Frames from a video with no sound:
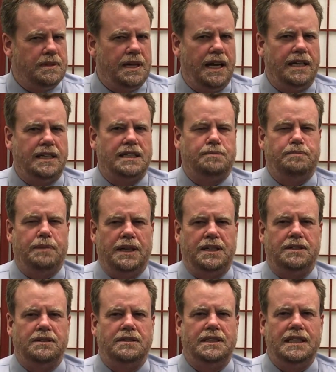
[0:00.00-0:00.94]
take
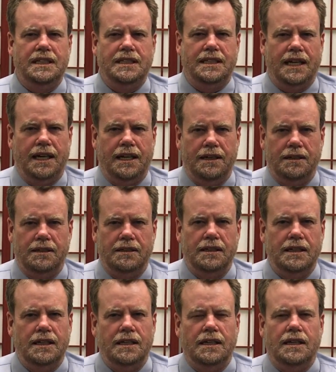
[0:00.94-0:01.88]
special detail
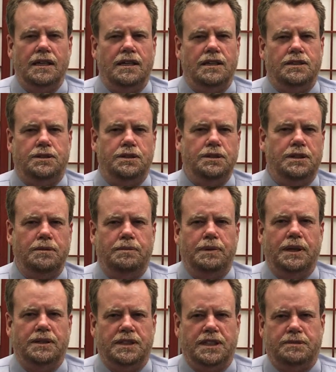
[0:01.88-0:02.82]
to the
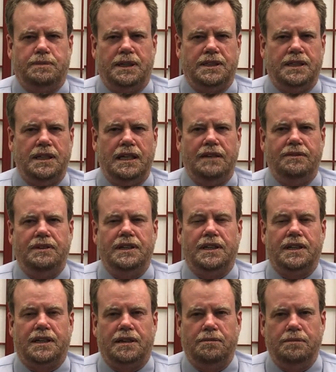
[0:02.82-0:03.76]
bills, especially leaving
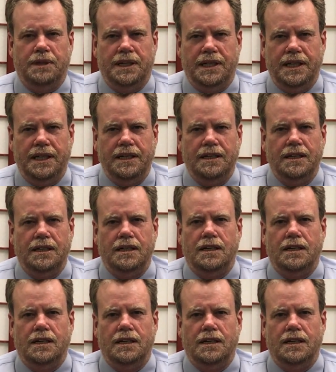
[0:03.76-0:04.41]
the committee,